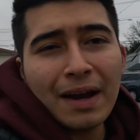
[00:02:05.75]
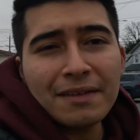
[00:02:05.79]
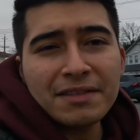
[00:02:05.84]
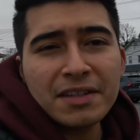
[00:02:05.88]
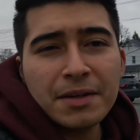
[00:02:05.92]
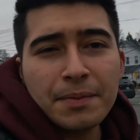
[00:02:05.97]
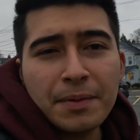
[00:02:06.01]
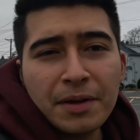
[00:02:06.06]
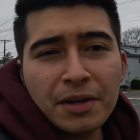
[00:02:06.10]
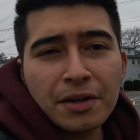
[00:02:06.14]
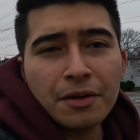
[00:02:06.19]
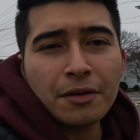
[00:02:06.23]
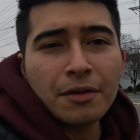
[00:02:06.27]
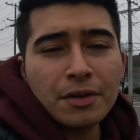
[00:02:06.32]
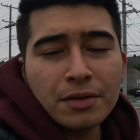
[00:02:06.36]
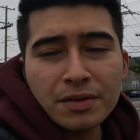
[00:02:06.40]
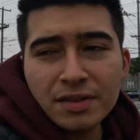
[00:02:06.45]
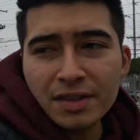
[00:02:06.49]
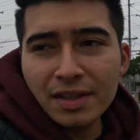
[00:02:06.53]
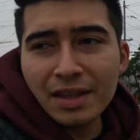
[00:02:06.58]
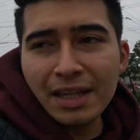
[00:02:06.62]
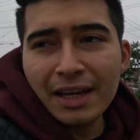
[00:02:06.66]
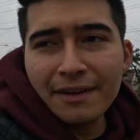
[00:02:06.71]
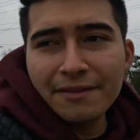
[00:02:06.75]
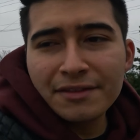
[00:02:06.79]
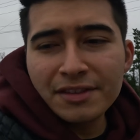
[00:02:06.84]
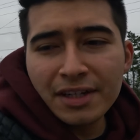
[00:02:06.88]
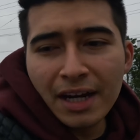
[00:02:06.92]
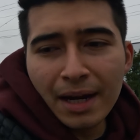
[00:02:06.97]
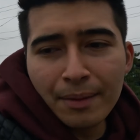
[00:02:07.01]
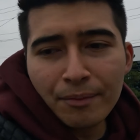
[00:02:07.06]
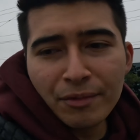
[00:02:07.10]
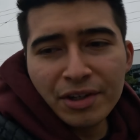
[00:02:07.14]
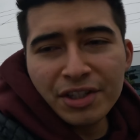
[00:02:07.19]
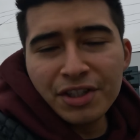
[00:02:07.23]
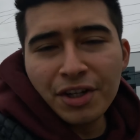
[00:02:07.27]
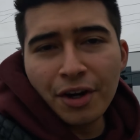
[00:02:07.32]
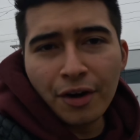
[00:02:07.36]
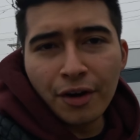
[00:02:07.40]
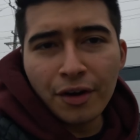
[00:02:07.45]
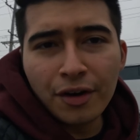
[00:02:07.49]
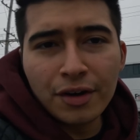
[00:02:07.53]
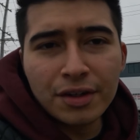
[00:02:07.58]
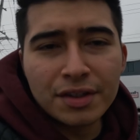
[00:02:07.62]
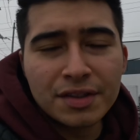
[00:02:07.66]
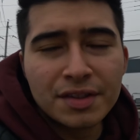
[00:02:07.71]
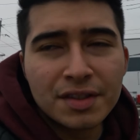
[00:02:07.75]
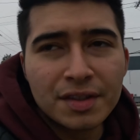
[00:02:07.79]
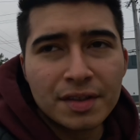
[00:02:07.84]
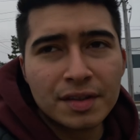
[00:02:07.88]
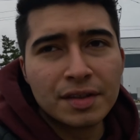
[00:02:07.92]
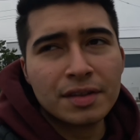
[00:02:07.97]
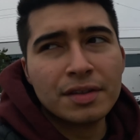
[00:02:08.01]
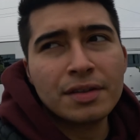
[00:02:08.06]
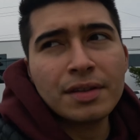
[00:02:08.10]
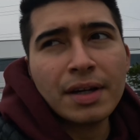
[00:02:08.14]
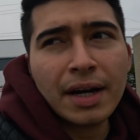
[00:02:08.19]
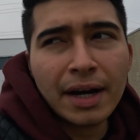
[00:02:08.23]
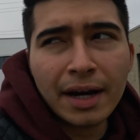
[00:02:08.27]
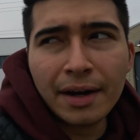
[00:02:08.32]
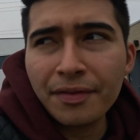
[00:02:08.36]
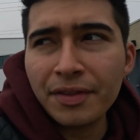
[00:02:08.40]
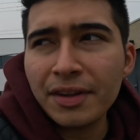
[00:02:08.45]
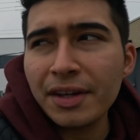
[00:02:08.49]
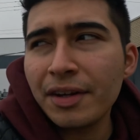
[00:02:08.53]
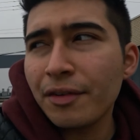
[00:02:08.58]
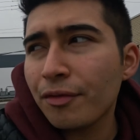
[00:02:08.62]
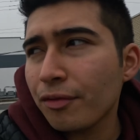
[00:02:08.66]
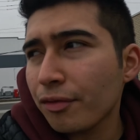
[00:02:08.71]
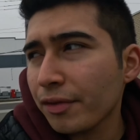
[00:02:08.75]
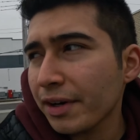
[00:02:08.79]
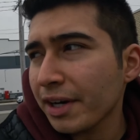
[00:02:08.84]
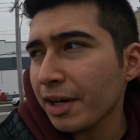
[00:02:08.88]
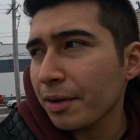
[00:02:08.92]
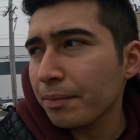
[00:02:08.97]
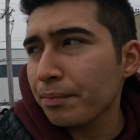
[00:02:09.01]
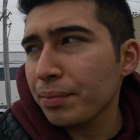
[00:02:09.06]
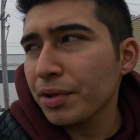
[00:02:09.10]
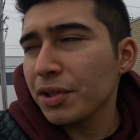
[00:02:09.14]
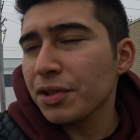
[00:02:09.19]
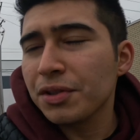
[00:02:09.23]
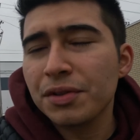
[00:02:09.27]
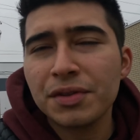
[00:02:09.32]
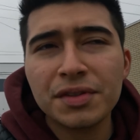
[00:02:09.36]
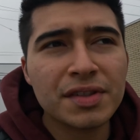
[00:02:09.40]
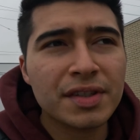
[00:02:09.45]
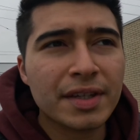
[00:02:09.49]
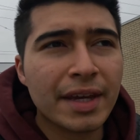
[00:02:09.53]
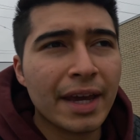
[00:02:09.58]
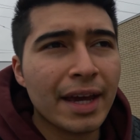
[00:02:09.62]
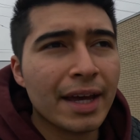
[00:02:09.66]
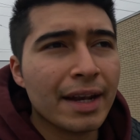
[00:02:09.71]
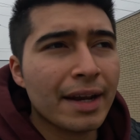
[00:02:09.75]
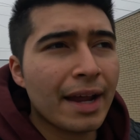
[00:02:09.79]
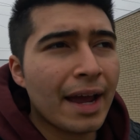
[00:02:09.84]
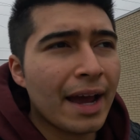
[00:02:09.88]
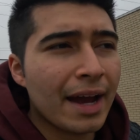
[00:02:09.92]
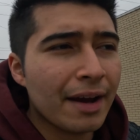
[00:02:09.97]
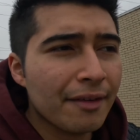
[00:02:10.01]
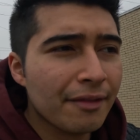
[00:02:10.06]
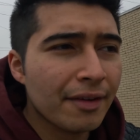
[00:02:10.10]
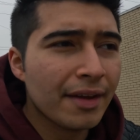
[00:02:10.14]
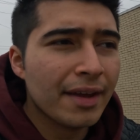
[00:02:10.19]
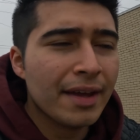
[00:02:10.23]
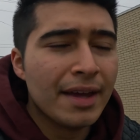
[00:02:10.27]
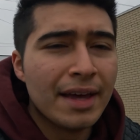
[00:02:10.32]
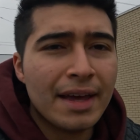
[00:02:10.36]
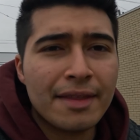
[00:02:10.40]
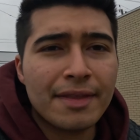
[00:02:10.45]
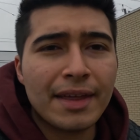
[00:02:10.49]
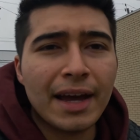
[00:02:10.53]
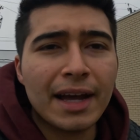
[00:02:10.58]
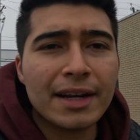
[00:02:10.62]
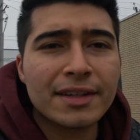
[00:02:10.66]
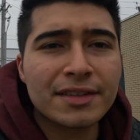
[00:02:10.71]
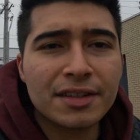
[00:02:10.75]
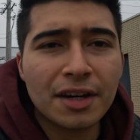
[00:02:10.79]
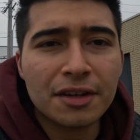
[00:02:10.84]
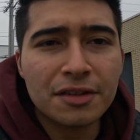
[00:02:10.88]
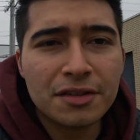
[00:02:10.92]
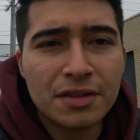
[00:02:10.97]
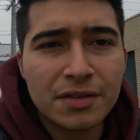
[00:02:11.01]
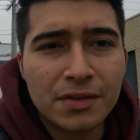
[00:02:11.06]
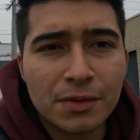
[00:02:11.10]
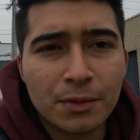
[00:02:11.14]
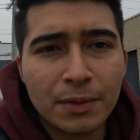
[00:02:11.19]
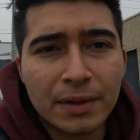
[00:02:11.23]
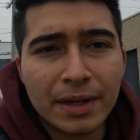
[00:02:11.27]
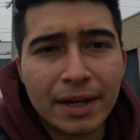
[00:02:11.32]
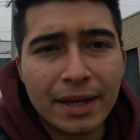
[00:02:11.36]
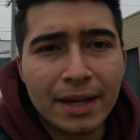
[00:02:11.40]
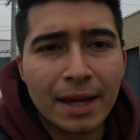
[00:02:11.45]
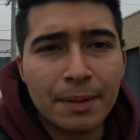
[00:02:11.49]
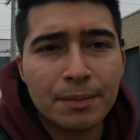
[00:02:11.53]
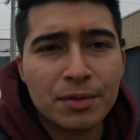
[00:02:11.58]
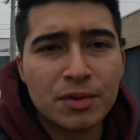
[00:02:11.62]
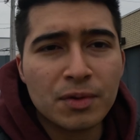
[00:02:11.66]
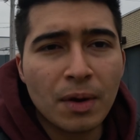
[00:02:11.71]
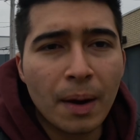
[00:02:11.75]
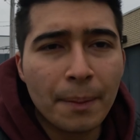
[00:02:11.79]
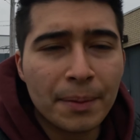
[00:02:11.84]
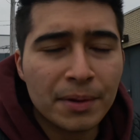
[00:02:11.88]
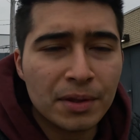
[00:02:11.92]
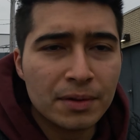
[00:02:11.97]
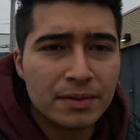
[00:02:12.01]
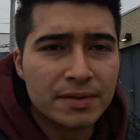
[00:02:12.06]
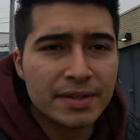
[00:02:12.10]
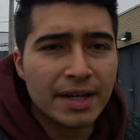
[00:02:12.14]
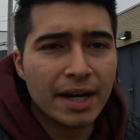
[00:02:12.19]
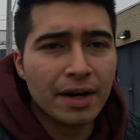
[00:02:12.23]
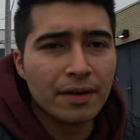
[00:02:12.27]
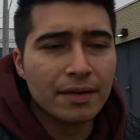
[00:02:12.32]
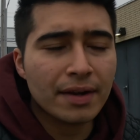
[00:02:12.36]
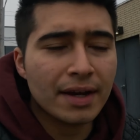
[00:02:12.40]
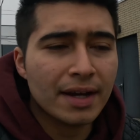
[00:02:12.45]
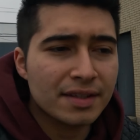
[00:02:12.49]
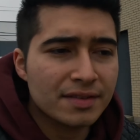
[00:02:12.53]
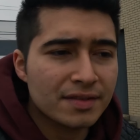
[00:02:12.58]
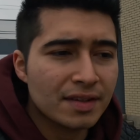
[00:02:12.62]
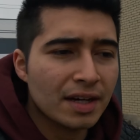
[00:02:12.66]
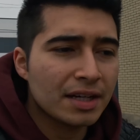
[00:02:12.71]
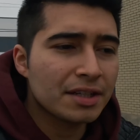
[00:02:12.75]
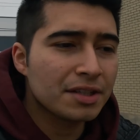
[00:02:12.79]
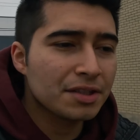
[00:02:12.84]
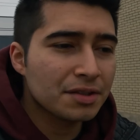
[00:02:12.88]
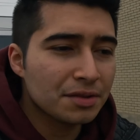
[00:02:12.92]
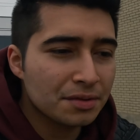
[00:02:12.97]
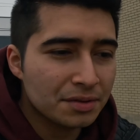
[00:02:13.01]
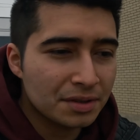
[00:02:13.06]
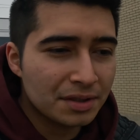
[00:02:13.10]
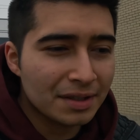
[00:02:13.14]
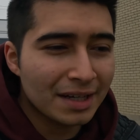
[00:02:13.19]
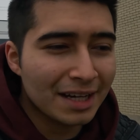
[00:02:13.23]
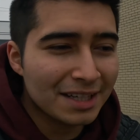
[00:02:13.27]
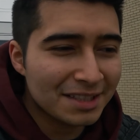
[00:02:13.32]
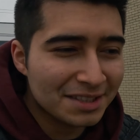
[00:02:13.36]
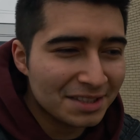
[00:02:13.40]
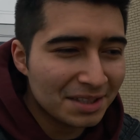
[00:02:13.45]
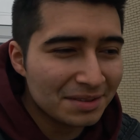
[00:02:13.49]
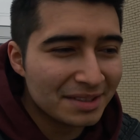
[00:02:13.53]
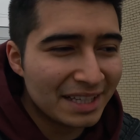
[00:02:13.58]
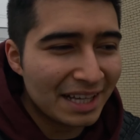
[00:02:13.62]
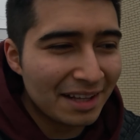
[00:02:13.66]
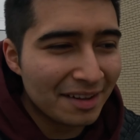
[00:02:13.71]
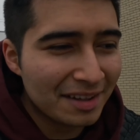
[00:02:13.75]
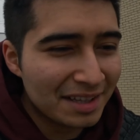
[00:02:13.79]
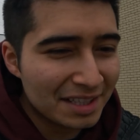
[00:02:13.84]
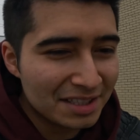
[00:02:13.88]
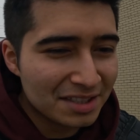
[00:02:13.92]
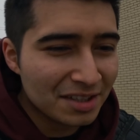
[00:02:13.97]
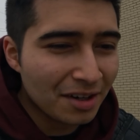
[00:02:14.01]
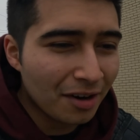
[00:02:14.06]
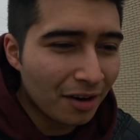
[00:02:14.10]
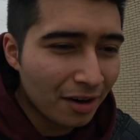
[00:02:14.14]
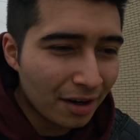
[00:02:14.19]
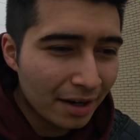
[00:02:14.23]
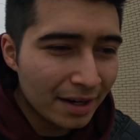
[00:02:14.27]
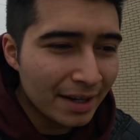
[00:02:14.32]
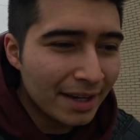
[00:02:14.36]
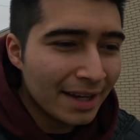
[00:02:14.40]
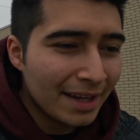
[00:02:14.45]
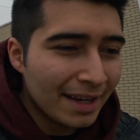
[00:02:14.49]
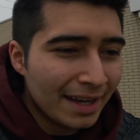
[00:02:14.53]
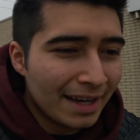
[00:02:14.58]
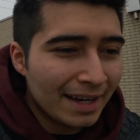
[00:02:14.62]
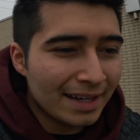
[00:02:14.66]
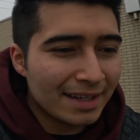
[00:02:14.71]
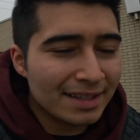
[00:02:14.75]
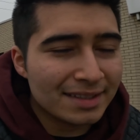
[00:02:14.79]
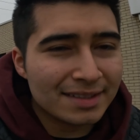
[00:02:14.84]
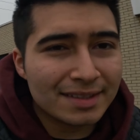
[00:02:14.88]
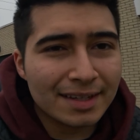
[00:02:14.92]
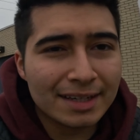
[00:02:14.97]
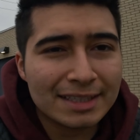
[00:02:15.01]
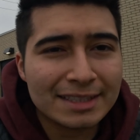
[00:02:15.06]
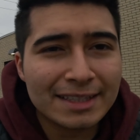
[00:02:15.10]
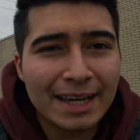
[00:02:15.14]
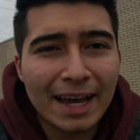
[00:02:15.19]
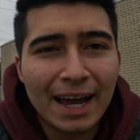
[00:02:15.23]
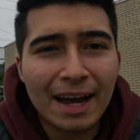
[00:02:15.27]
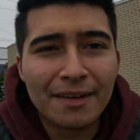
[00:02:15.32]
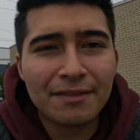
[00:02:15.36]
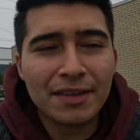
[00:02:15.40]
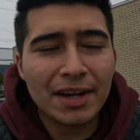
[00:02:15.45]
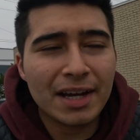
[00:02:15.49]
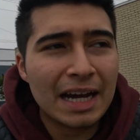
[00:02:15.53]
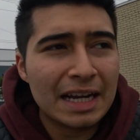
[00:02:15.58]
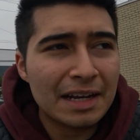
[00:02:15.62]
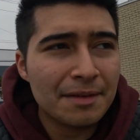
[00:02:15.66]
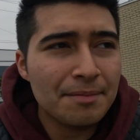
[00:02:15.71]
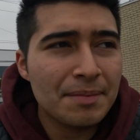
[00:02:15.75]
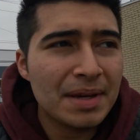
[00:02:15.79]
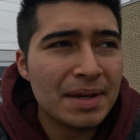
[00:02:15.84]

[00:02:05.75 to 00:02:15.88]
FCP Euro's lifetime returns, the rear Blues can have that done, so we can keep swapping those out as I do. You guys know daily this car, it is nice to have that kind of